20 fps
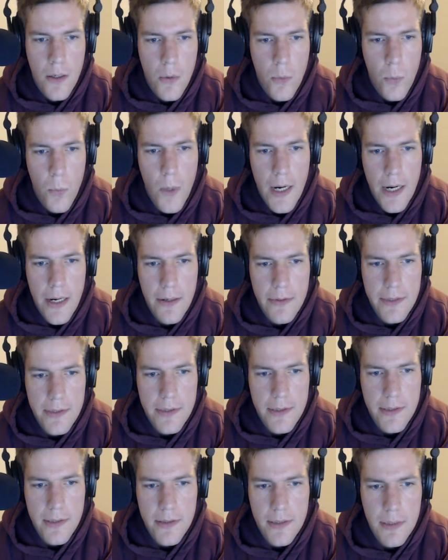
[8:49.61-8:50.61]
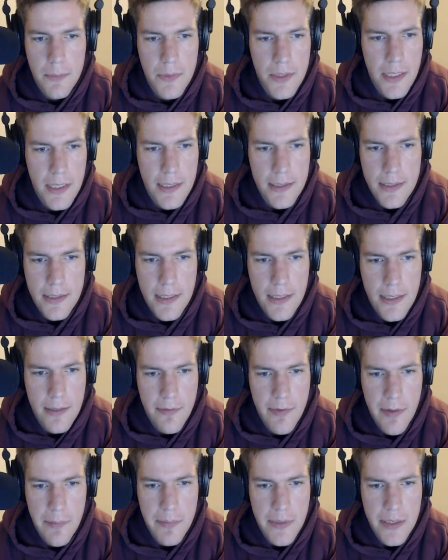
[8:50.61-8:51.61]
wow, this just seems like a ton of
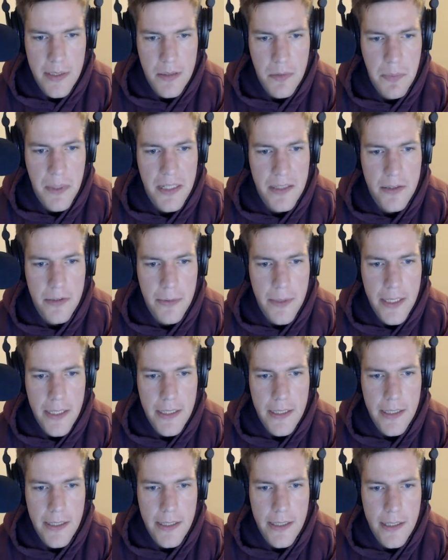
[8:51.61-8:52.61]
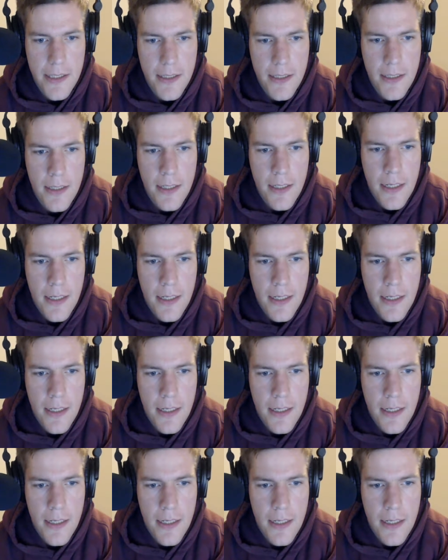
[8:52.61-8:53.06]
empty space right here.